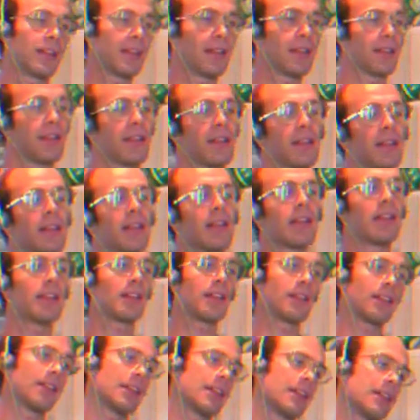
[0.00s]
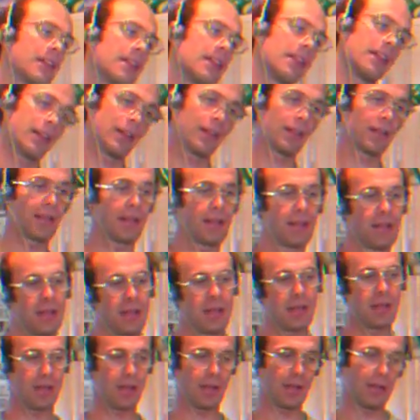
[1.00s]
to jam to your favorite
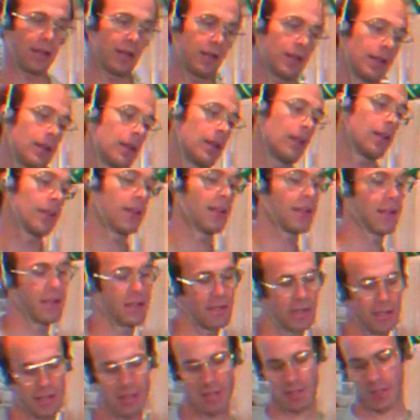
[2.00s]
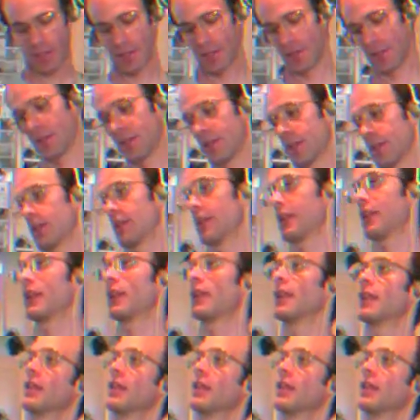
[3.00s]
musical CDs anywhere you want in